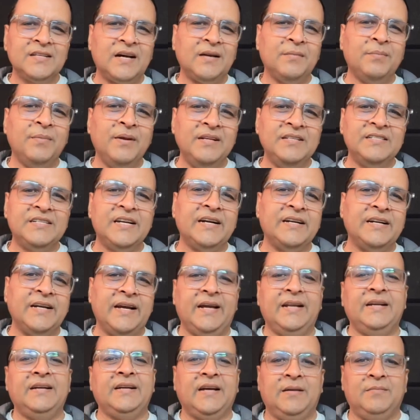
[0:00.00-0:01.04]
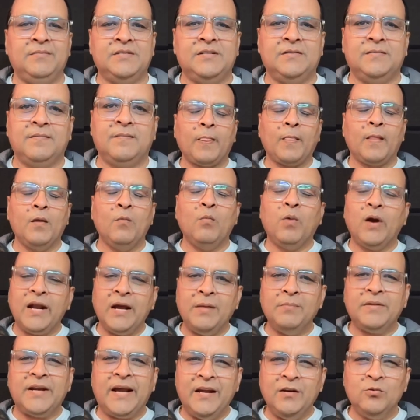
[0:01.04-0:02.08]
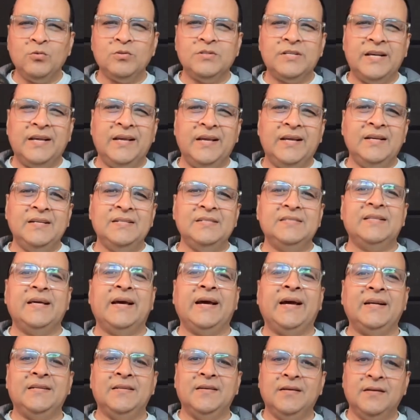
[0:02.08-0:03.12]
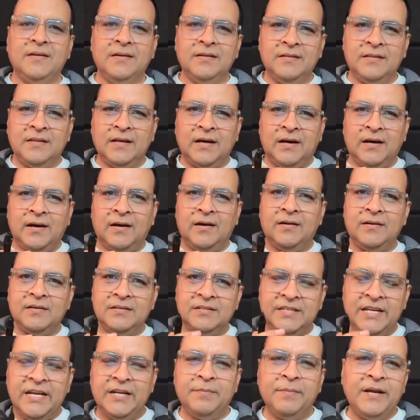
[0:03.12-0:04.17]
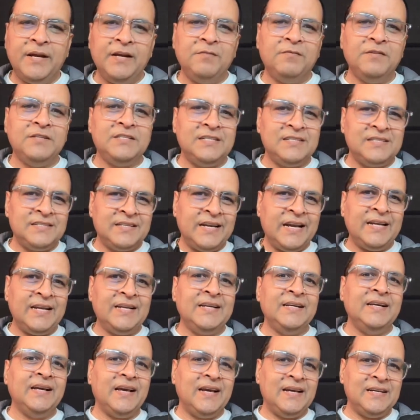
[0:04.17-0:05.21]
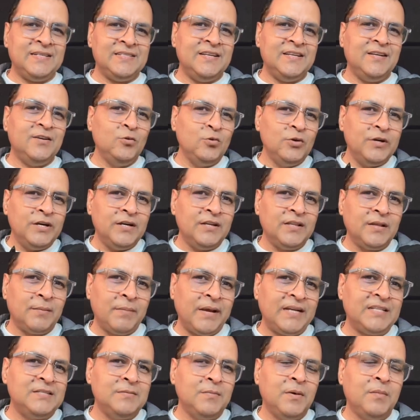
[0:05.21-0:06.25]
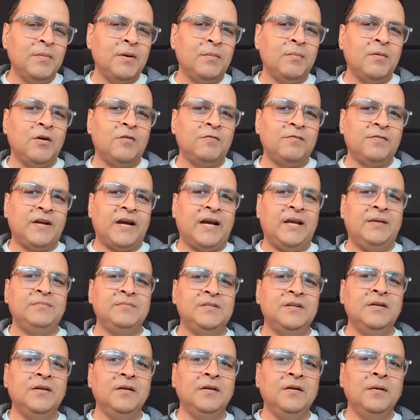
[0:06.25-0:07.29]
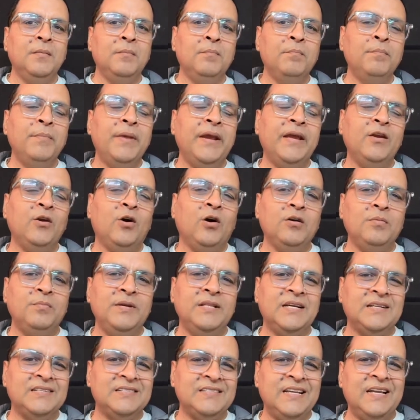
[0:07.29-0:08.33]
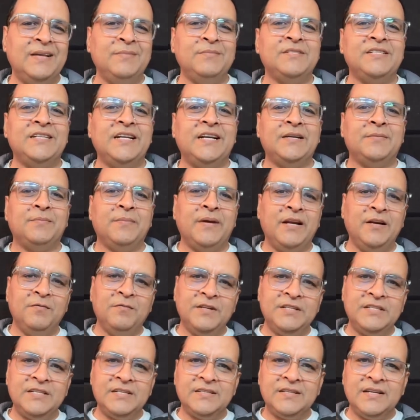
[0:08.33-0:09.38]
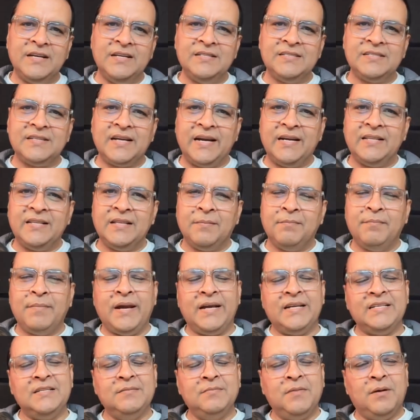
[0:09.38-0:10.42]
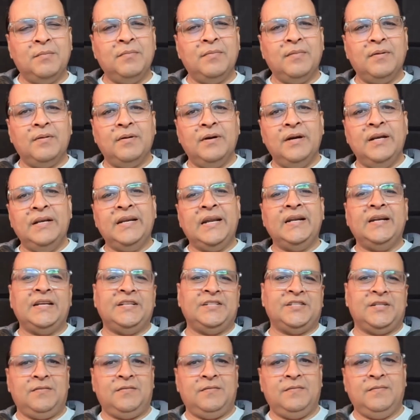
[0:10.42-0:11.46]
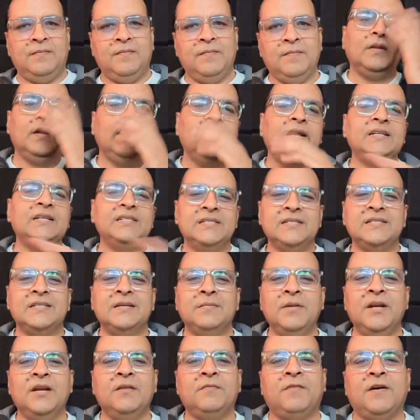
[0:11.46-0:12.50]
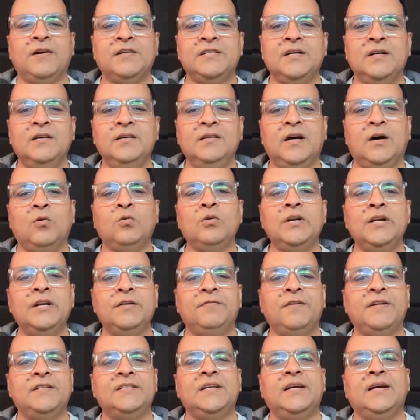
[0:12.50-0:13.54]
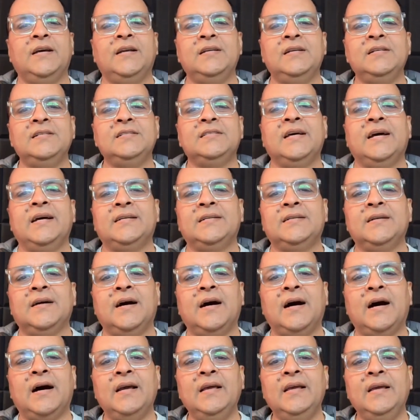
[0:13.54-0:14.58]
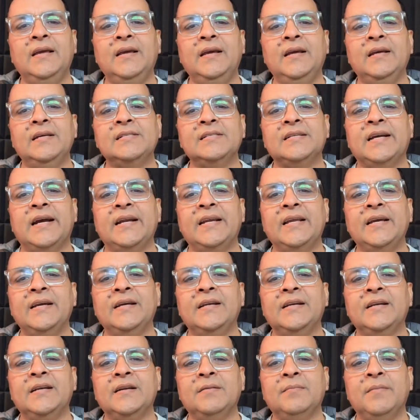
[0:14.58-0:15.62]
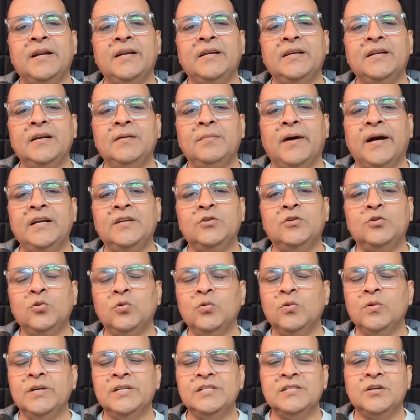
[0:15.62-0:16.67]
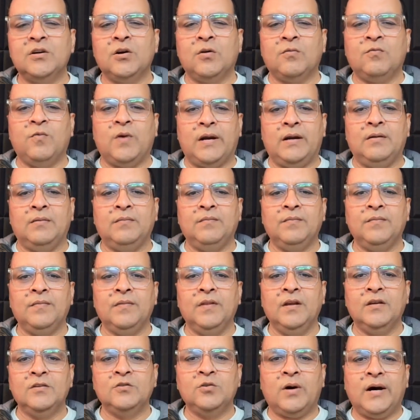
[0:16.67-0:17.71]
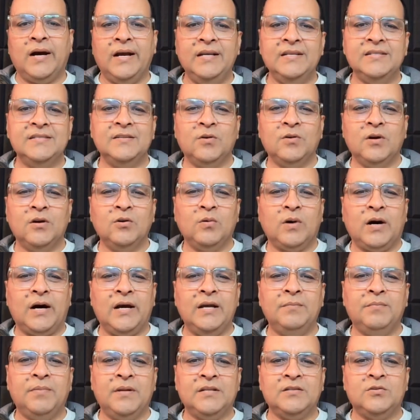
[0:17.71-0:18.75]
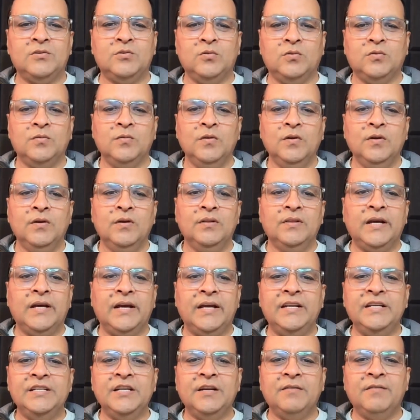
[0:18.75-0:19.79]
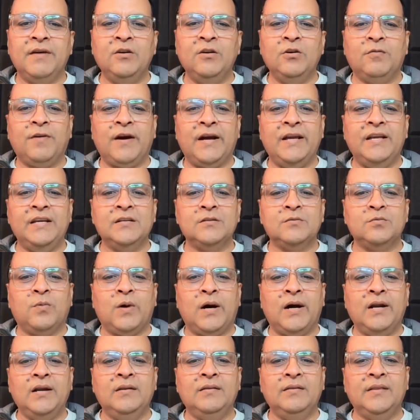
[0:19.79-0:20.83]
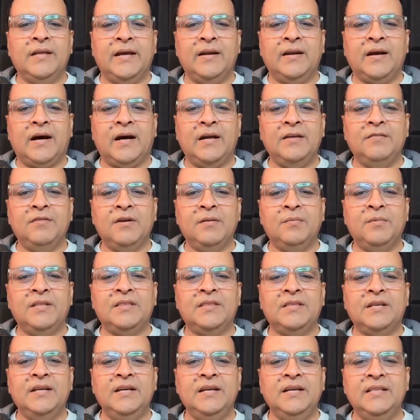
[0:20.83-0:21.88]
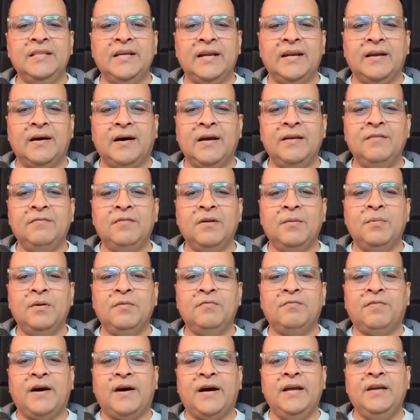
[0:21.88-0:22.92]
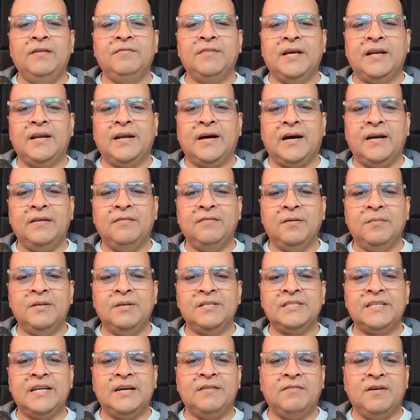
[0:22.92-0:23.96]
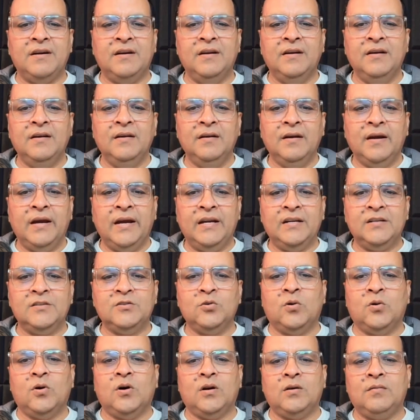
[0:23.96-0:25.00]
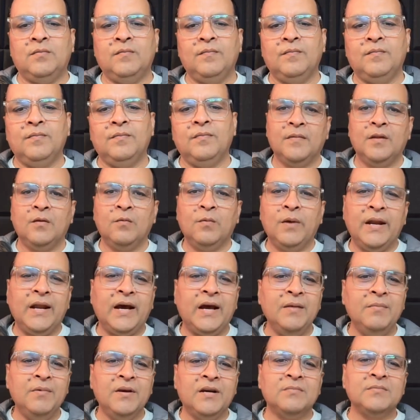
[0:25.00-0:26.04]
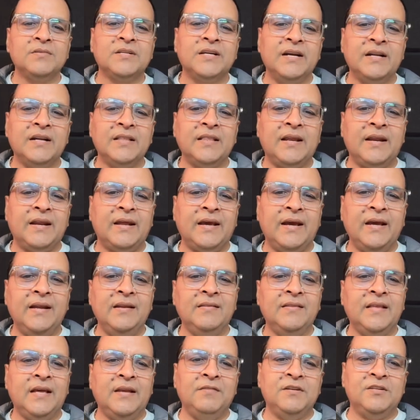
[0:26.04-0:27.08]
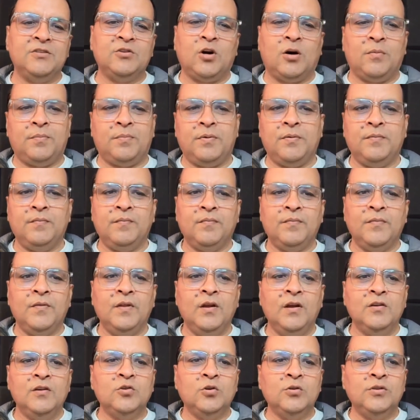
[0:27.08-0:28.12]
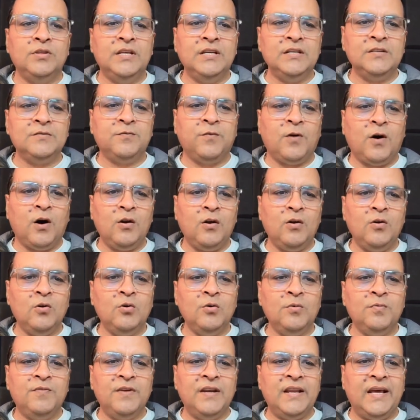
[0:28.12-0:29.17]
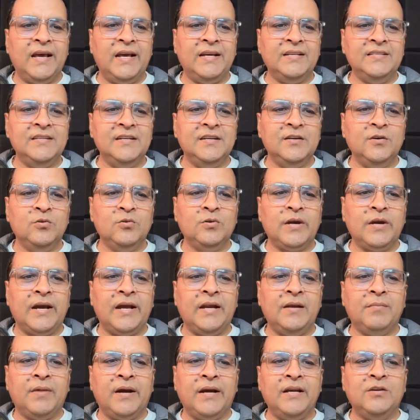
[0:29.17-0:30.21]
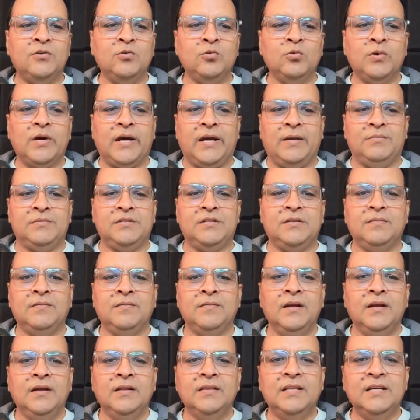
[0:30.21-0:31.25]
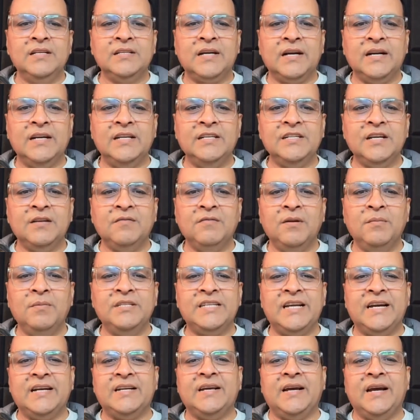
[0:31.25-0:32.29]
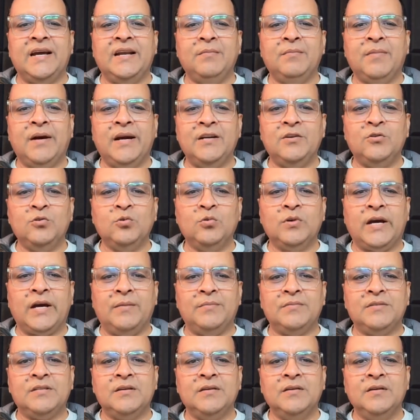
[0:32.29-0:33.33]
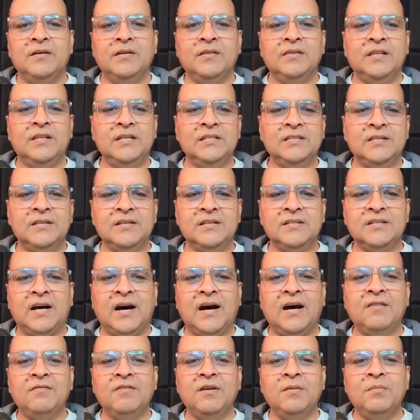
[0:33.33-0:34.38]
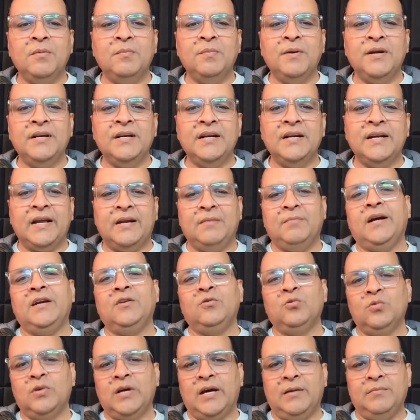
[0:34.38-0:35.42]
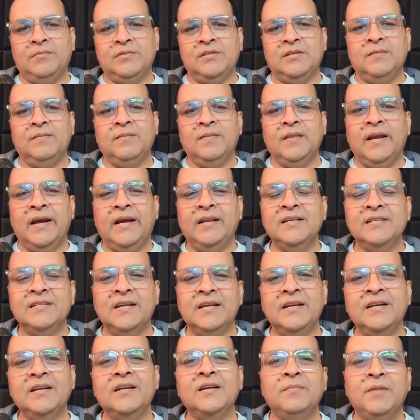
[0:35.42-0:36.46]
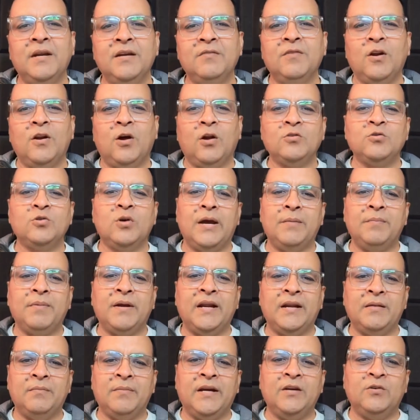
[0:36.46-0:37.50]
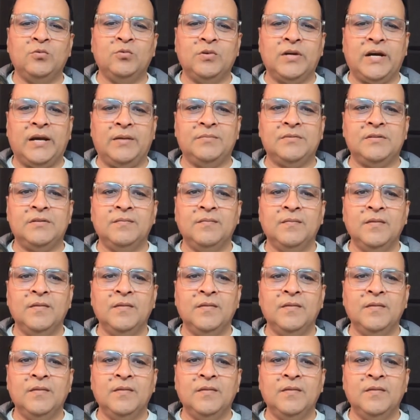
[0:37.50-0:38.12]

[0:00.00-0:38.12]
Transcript: are being checked n times. What I'm trying to say is that the statement which is getting executed the maximum number of times may not be the same statement which is inside the maximum indentation. It is a similar function. The only difference here is that I is getting incremented by 2 instead of 1. So I is equal to I plus 2. The initial value of I is 1, then I will be 3, then I will be 5, then I will be 7, and so on. When I becomes greater than n, then we stop. So this for loop will execute n by 2 times. This condition will be checked n by 2 times. This star will be printed n by 2 times. And this increment will also happen n by 2 times.